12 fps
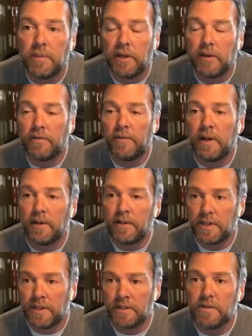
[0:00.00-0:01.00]
My co-founder
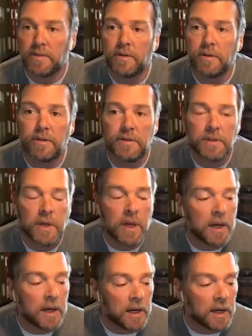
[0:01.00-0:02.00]
Justin Searls,
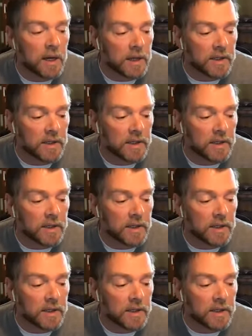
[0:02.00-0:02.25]
uh,